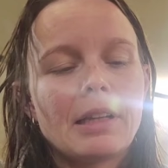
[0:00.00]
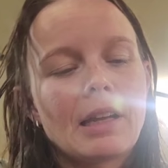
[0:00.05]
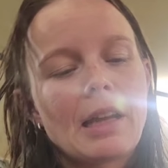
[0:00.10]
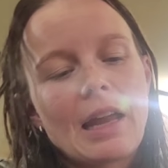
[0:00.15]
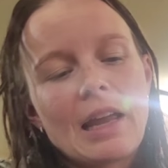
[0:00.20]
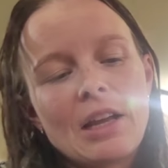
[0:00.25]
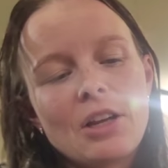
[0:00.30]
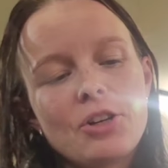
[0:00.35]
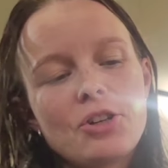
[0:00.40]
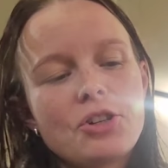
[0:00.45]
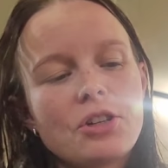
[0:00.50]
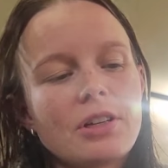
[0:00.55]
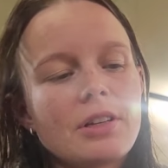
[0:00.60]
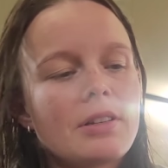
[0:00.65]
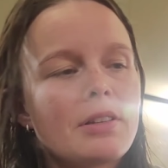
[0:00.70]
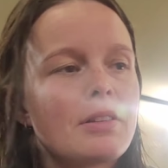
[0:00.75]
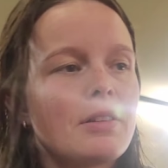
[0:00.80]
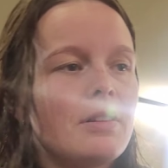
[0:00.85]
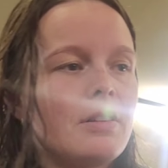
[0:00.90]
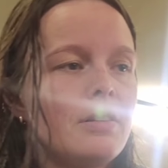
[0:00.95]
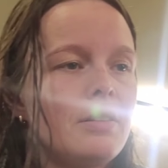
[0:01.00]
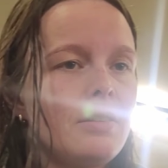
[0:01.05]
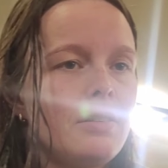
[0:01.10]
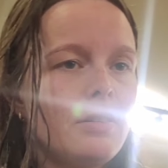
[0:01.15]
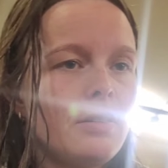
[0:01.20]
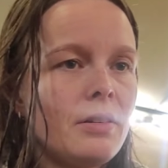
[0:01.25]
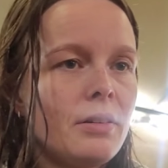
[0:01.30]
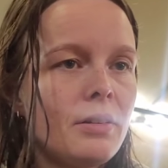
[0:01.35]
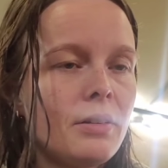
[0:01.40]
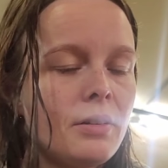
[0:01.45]
like anxious,
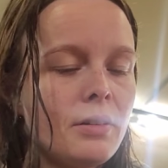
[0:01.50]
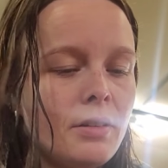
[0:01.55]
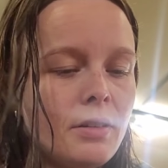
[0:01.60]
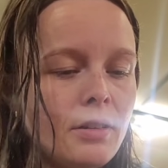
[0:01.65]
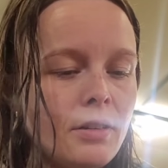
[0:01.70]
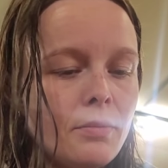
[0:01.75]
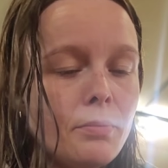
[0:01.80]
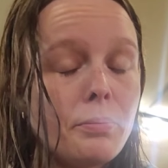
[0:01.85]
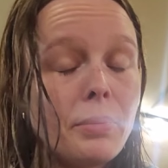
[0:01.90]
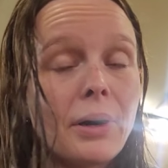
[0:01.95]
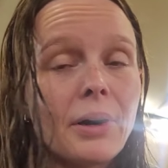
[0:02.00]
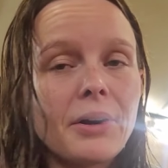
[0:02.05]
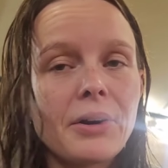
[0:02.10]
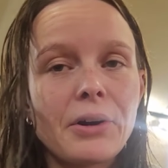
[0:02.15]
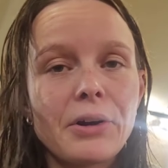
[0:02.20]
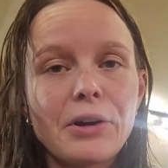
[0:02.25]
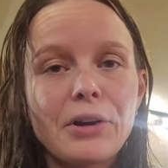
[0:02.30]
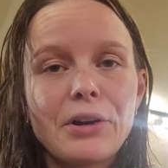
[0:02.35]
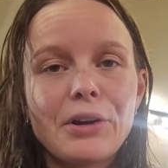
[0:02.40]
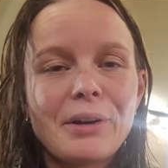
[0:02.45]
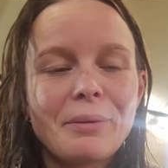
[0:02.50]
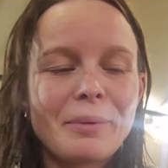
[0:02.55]
butt hurt.